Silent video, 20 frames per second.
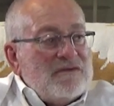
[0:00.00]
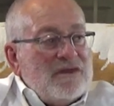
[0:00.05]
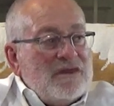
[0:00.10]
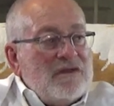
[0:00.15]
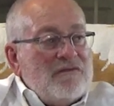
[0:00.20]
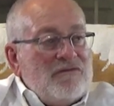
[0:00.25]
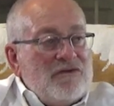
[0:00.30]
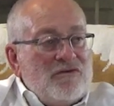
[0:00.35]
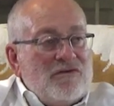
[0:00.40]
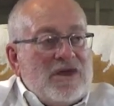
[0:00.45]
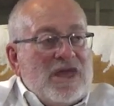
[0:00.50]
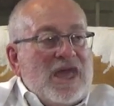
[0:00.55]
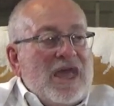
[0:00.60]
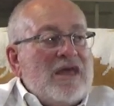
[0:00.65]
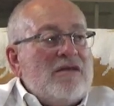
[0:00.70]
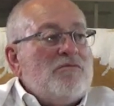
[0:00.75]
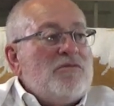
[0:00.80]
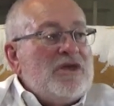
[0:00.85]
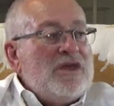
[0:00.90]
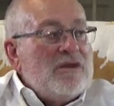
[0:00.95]
And if you
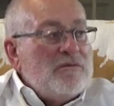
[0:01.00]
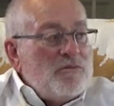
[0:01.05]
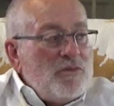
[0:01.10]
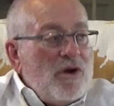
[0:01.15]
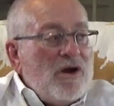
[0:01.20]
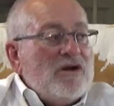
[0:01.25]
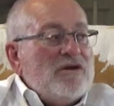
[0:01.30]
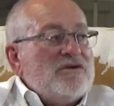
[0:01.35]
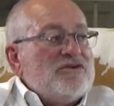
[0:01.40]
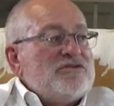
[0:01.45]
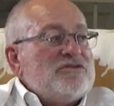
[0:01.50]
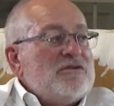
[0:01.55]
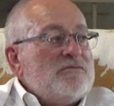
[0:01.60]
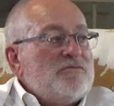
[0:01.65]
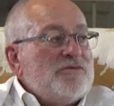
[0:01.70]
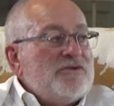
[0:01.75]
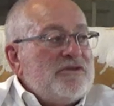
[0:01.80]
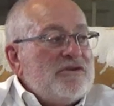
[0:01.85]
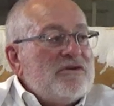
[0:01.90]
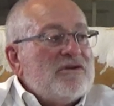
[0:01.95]
can't be in
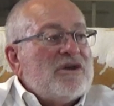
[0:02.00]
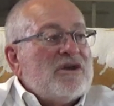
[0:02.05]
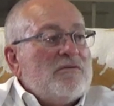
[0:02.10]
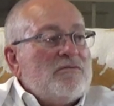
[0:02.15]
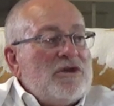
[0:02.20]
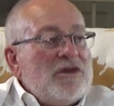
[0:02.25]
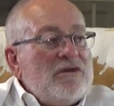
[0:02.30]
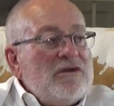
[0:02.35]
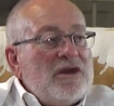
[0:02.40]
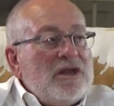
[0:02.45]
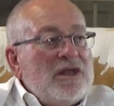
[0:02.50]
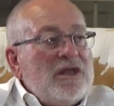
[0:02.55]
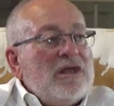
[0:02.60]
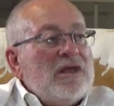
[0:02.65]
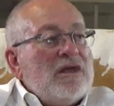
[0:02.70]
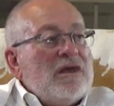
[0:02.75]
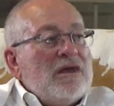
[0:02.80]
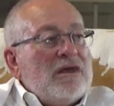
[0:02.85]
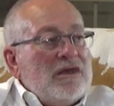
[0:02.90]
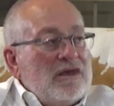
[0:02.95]
partnership with your community,
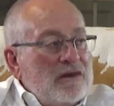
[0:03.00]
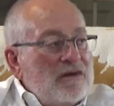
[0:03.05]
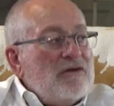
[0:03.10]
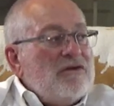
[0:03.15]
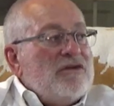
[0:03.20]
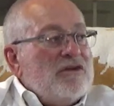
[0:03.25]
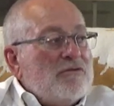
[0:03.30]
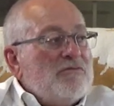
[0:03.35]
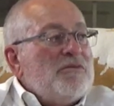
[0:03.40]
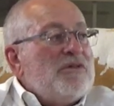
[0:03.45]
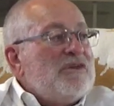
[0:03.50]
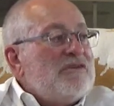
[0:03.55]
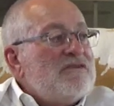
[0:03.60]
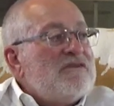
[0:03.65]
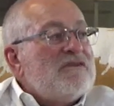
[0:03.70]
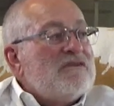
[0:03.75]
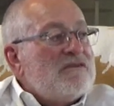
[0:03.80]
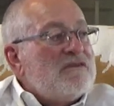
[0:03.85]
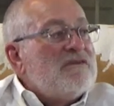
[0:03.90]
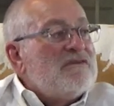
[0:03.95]
you know, your
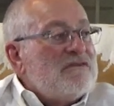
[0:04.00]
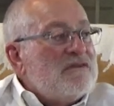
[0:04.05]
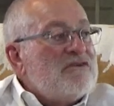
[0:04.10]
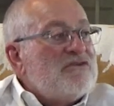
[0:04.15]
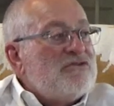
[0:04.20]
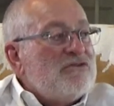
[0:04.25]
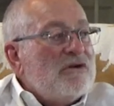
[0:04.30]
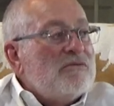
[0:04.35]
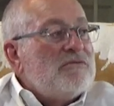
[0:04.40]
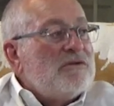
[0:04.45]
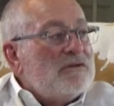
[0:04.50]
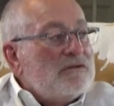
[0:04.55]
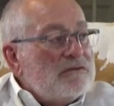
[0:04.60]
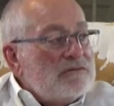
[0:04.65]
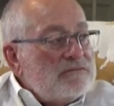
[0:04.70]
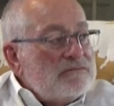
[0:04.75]
business is in trouble.